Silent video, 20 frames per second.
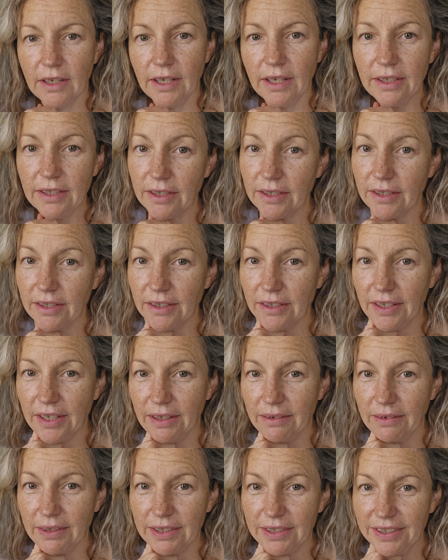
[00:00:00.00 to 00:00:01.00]
Hello,
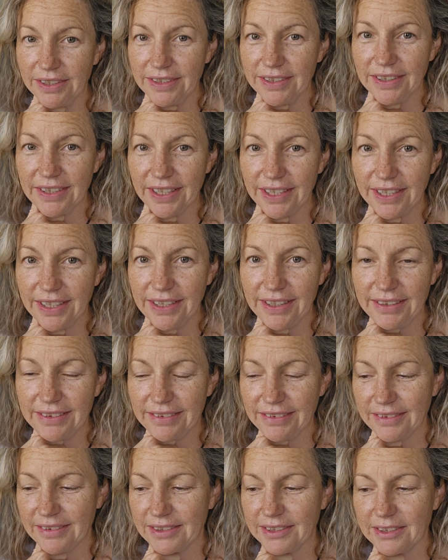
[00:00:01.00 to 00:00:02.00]
how are you today?
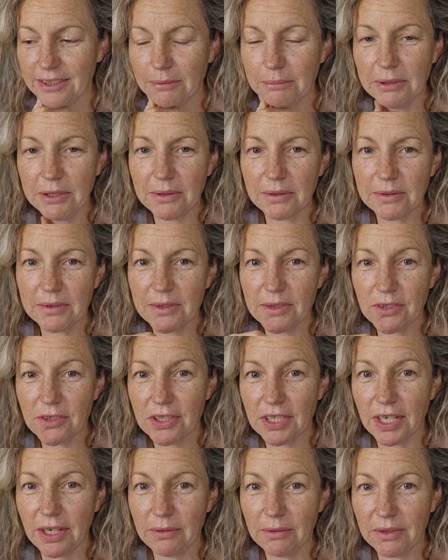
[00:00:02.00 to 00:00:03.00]
Jumping on to
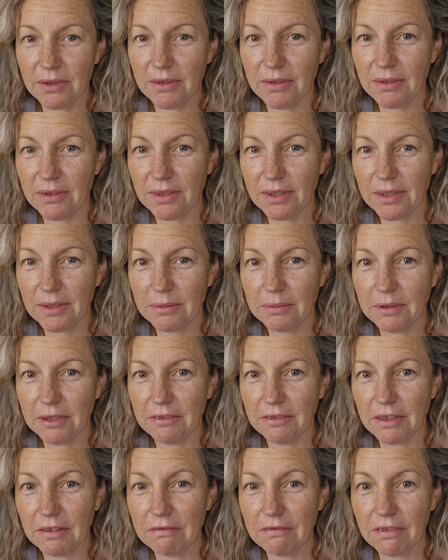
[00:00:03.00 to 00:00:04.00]
share with you a little bit of
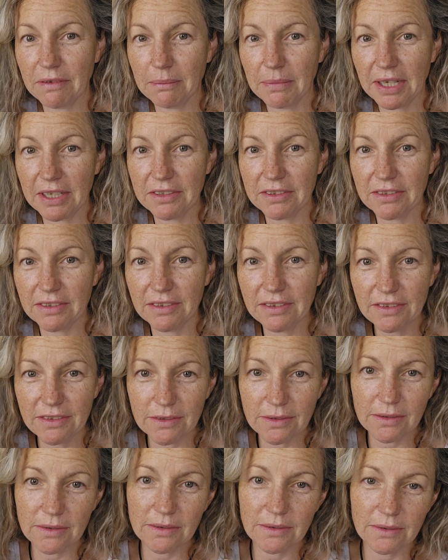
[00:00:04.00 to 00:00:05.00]
information
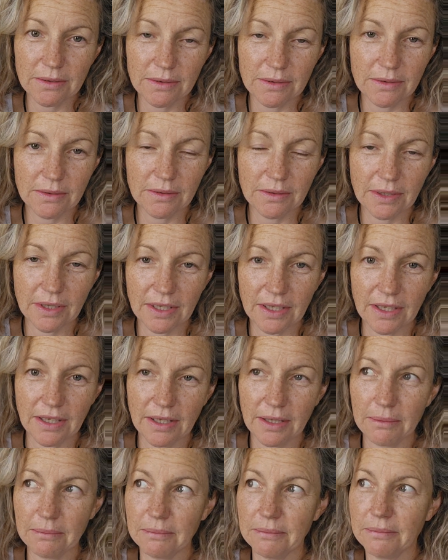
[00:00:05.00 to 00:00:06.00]
to
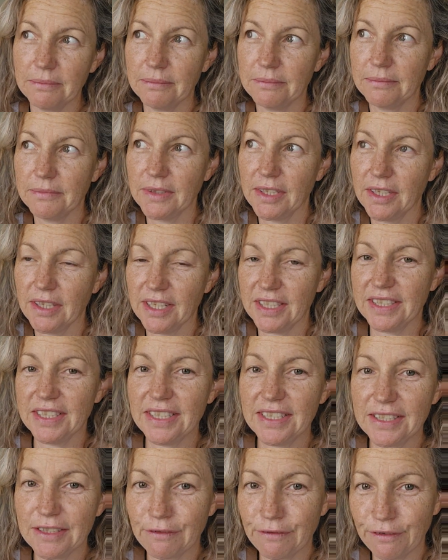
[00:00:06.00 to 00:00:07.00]

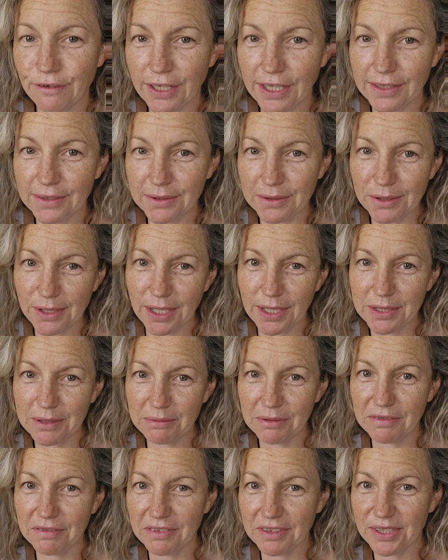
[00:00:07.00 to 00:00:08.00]
assist a friend who asked
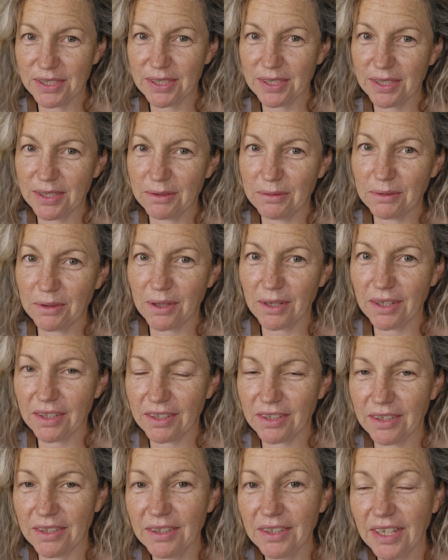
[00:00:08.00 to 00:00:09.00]
me for this a little while
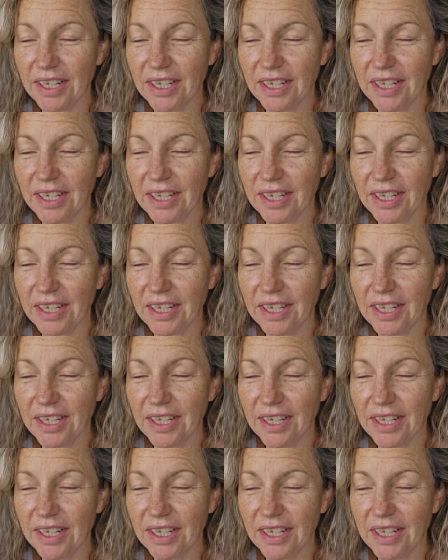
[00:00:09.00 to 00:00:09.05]
ago.